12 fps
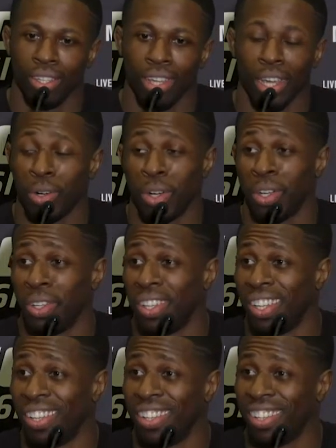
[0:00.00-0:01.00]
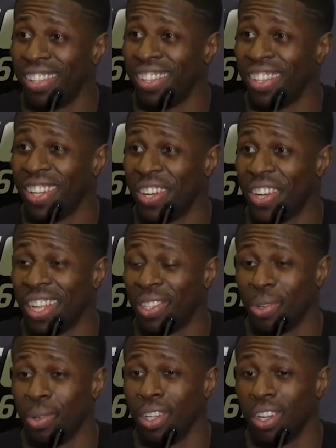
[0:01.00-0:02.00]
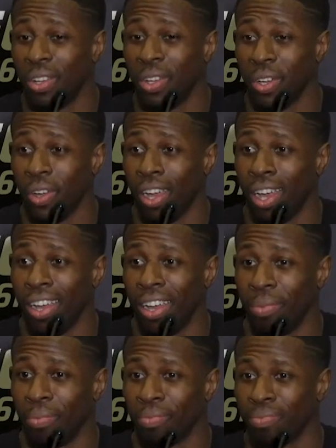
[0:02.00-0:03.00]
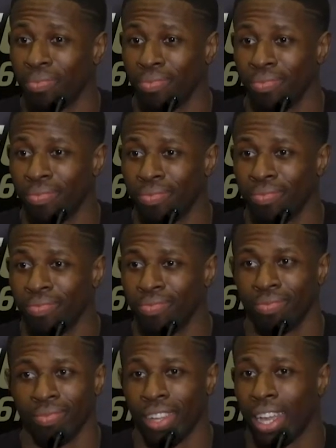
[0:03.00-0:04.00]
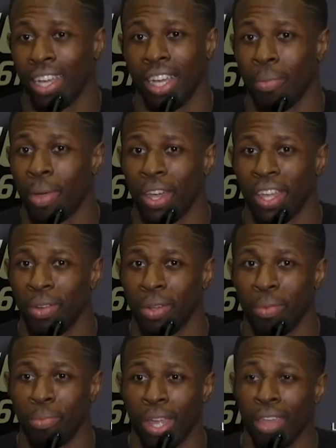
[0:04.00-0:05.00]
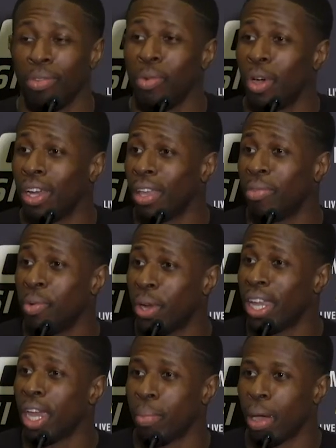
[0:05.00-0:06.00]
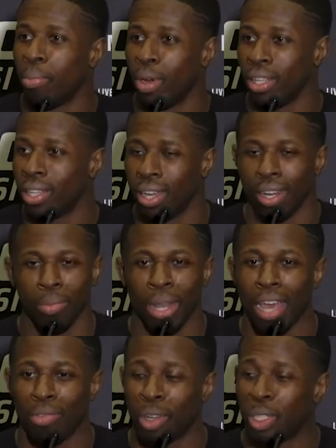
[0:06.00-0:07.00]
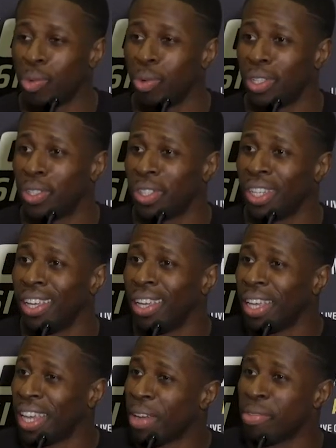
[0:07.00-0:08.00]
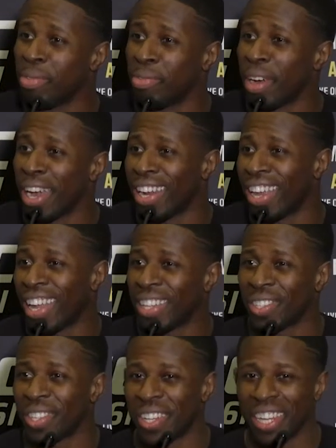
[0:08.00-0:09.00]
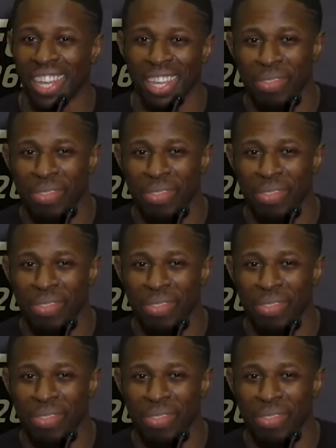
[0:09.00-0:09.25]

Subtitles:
I don't know. I truly don't know. I could come out here and break. If you want to hear my breakdown, I'm live on Twitch every Friday and Sunday.